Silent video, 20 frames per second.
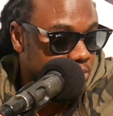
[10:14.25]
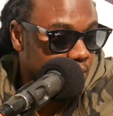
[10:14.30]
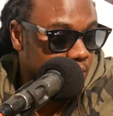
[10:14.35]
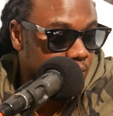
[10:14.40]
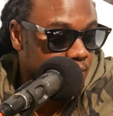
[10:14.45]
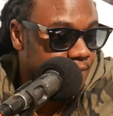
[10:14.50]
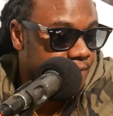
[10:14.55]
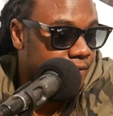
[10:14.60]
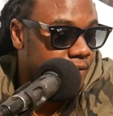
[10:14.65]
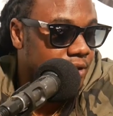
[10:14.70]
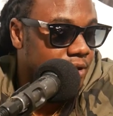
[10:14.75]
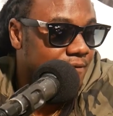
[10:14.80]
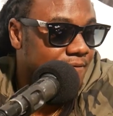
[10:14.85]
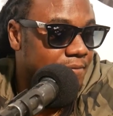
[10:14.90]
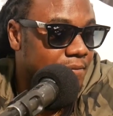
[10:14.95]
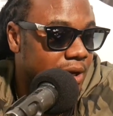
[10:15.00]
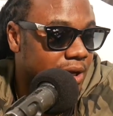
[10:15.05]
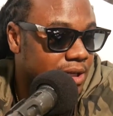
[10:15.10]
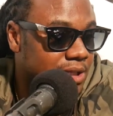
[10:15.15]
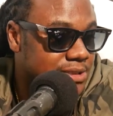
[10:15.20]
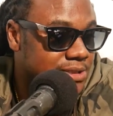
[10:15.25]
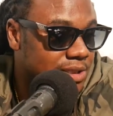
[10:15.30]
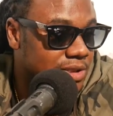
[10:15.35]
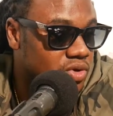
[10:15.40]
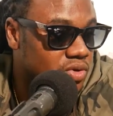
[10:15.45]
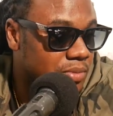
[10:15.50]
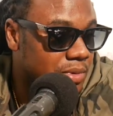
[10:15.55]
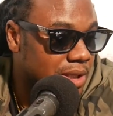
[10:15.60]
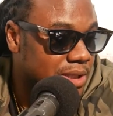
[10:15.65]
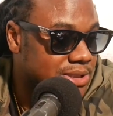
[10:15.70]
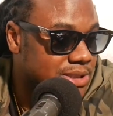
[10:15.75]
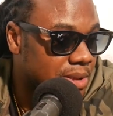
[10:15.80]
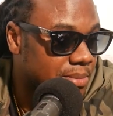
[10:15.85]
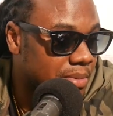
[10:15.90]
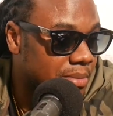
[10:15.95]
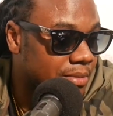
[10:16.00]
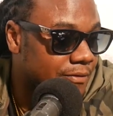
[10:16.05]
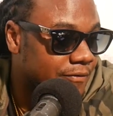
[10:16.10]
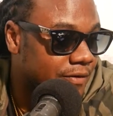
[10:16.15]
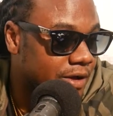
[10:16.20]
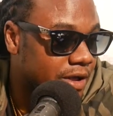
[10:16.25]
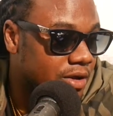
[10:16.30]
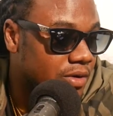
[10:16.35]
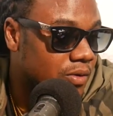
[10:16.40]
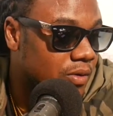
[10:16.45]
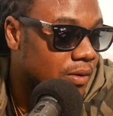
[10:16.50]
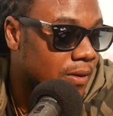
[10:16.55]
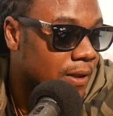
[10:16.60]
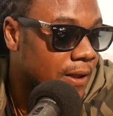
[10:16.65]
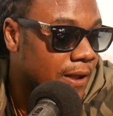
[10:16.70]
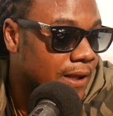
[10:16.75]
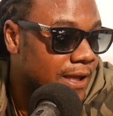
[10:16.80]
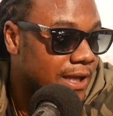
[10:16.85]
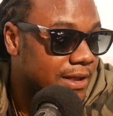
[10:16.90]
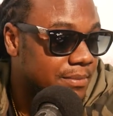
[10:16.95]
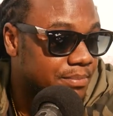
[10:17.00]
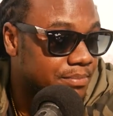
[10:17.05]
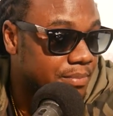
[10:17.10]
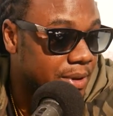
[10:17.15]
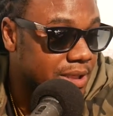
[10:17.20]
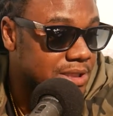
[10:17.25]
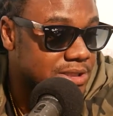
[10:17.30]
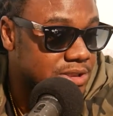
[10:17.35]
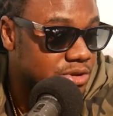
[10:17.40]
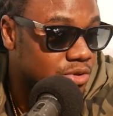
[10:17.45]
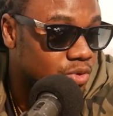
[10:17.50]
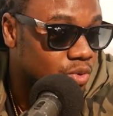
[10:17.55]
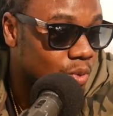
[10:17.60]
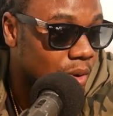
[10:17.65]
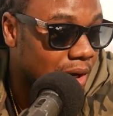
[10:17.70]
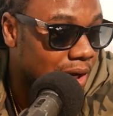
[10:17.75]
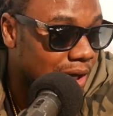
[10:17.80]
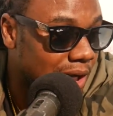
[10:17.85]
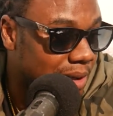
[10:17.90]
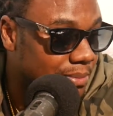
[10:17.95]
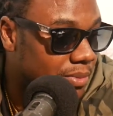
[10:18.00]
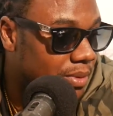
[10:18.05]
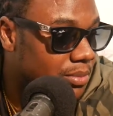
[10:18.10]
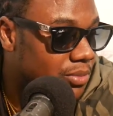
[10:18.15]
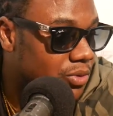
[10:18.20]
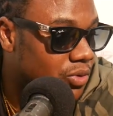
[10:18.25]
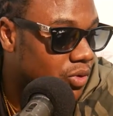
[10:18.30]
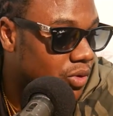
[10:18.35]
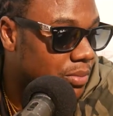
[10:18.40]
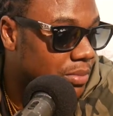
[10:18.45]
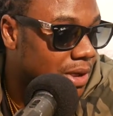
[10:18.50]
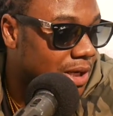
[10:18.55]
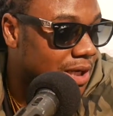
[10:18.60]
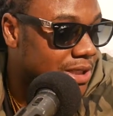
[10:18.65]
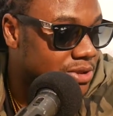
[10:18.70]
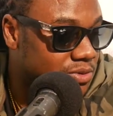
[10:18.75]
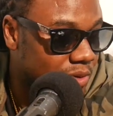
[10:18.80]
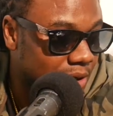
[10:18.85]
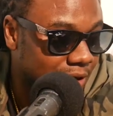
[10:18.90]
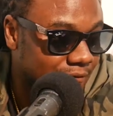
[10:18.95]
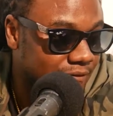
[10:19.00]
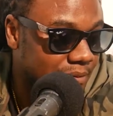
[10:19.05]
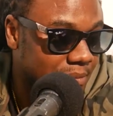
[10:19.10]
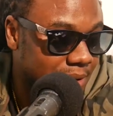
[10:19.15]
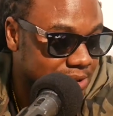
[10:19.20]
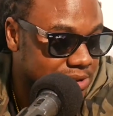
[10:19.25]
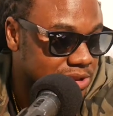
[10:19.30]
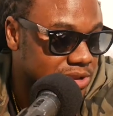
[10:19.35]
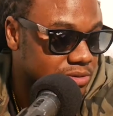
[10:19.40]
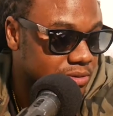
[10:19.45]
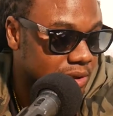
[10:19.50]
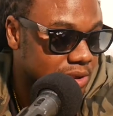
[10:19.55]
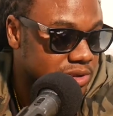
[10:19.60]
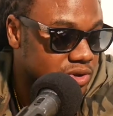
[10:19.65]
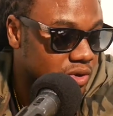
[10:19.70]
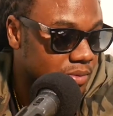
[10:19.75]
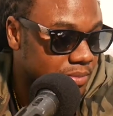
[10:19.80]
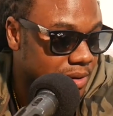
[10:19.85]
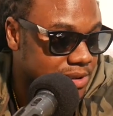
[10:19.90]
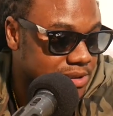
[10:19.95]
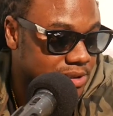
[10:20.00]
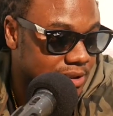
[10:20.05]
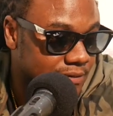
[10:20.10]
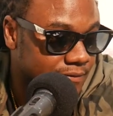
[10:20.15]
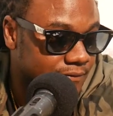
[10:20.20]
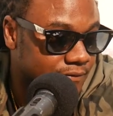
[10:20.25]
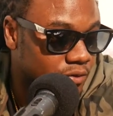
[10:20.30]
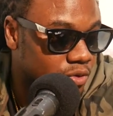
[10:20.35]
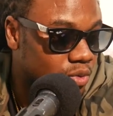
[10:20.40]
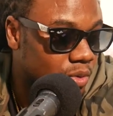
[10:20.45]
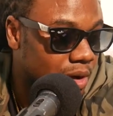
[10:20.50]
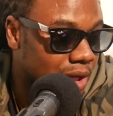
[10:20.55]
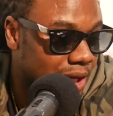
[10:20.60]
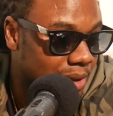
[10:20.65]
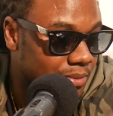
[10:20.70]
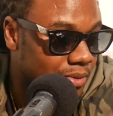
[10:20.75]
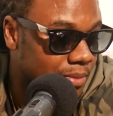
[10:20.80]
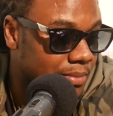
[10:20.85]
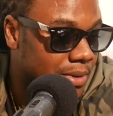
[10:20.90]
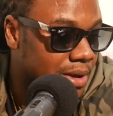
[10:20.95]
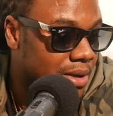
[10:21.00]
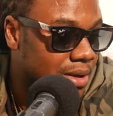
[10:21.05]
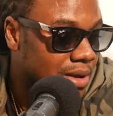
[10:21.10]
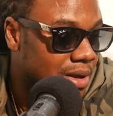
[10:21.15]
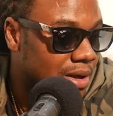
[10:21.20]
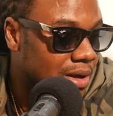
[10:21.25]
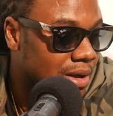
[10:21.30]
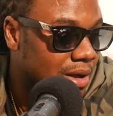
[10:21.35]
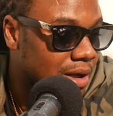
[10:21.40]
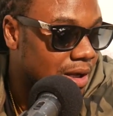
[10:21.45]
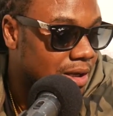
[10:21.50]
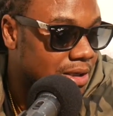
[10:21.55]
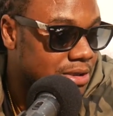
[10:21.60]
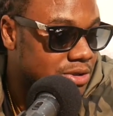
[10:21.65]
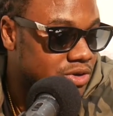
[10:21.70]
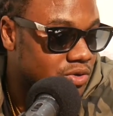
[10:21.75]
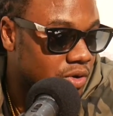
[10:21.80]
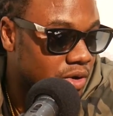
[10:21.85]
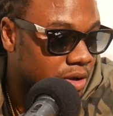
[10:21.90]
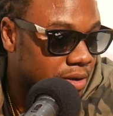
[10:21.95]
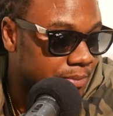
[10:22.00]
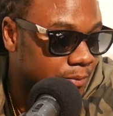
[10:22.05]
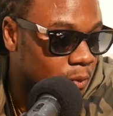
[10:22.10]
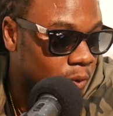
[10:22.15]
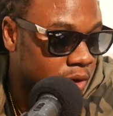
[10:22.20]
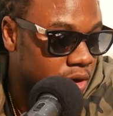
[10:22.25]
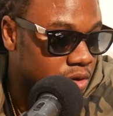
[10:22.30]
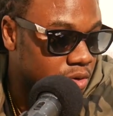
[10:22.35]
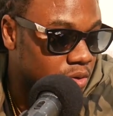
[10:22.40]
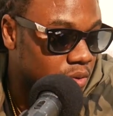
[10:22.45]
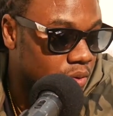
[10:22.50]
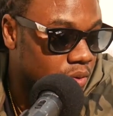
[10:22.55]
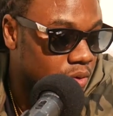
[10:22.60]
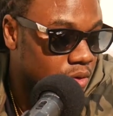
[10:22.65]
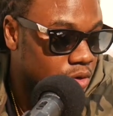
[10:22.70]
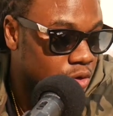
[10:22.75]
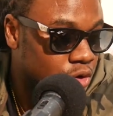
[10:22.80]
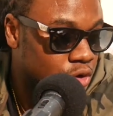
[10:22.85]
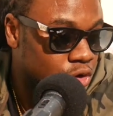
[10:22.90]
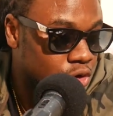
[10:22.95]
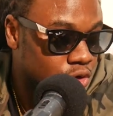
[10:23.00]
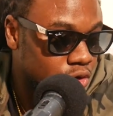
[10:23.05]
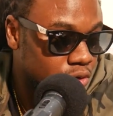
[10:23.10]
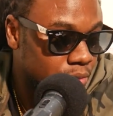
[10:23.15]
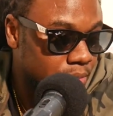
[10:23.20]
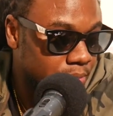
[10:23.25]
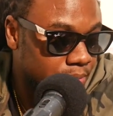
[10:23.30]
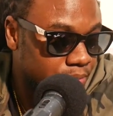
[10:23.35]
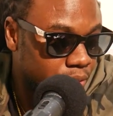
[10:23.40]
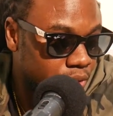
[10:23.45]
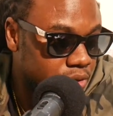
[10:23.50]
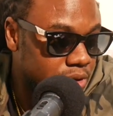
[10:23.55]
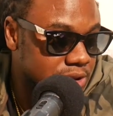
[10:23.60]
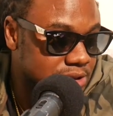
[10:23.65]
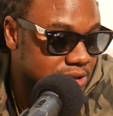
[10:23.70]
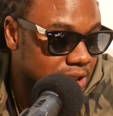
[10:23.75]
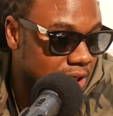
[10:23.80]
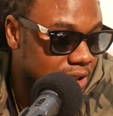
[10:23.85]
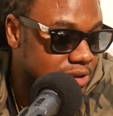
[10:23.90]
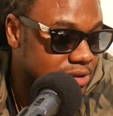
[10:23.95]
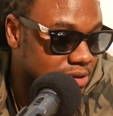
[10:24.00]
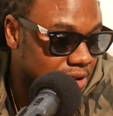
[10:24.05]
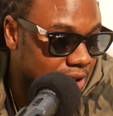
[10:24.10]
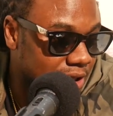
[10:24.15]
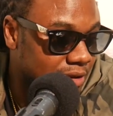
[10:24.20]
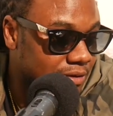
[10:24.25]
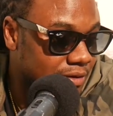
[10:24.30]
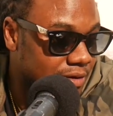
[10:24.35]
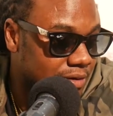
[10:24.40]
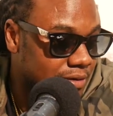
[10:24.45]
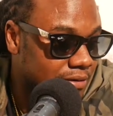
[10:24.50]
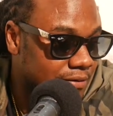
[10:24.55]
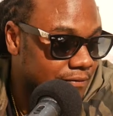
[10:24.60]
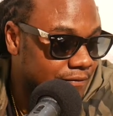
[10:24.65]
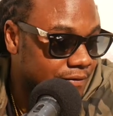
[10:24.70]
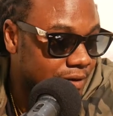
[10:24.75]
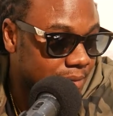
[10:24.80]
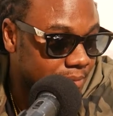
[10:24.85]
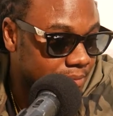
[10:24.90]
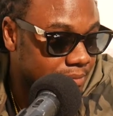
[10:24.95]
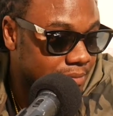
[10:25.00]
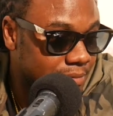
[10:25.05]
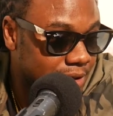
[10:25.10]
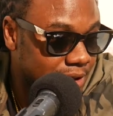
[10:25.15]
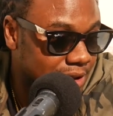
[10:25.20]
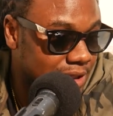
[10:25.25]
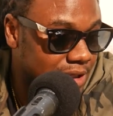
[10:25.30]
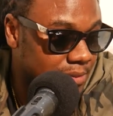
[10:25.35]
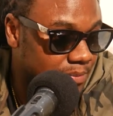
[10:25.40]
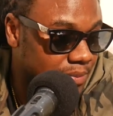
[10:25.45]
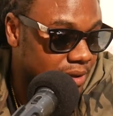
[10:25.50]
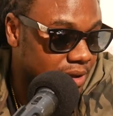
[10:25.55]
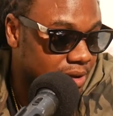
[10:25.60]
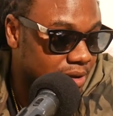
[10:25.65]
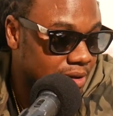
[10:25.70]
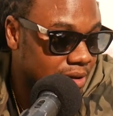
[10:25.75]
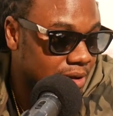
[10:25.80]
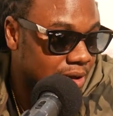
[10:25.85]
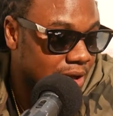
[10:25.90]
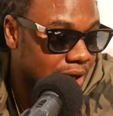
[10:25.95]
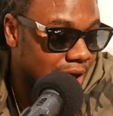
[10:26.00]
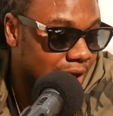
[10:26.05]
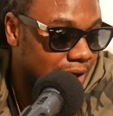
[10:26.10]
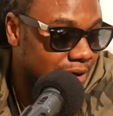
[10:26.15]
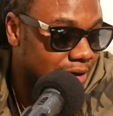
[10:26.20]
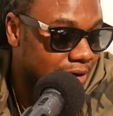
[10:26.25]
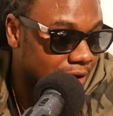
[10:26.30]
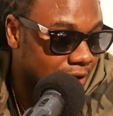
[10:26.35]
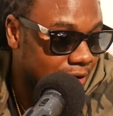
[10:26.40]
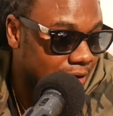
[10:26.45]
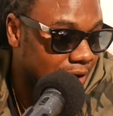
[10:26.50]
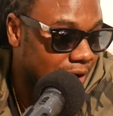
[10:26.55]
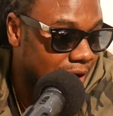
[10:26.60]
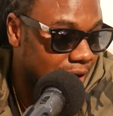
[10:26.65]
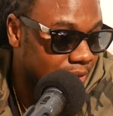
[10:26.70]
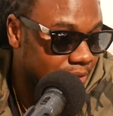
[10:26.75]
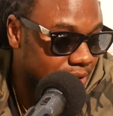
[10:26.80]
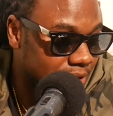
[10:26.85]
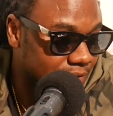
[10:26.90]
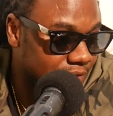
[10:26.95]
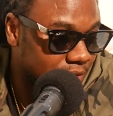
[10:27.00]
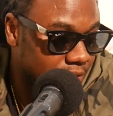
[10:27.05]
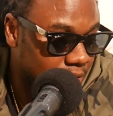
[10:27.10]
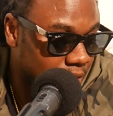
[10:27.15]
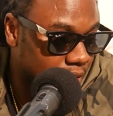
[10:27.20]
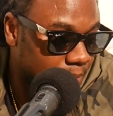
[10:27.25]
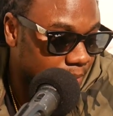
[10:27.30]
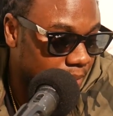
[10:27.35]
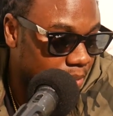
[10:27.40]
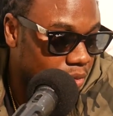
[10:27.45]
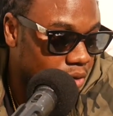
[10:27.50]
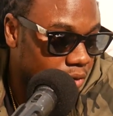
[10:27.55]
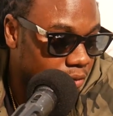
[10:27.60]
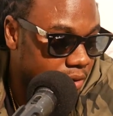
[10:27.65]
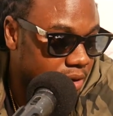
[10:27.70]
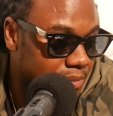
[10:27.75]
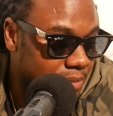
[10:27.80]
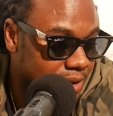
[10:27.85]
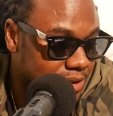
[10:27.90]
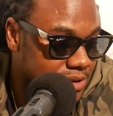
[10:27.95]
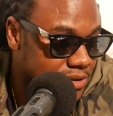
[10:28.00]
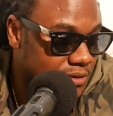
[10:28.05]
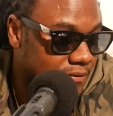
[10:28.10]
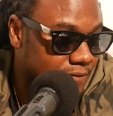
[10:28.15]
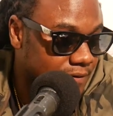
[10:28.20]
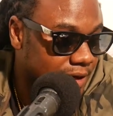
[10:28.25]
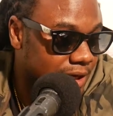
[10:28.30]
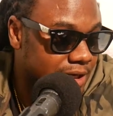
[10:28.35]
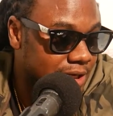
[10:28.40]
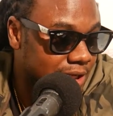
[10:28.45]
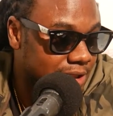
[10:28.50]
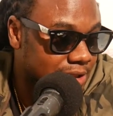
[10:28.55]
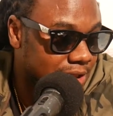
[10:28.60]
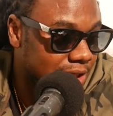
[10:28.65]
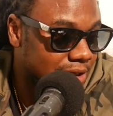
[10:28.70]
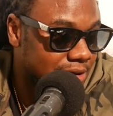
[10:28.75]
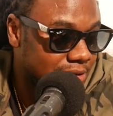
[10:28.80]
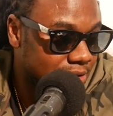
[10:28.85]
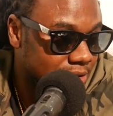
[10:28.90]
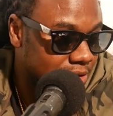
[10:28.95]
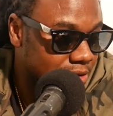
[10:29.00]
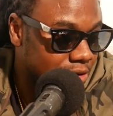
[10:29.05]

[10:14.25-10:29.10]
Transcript: a good friend of mine, he said to me, Unstoppable Fyah, you know, it's best you do a album though, because you have the material, so it's best if you do a album. So what you do, put the songs together from the EP, and I'll give you a couple more rhythm and stuff like that, and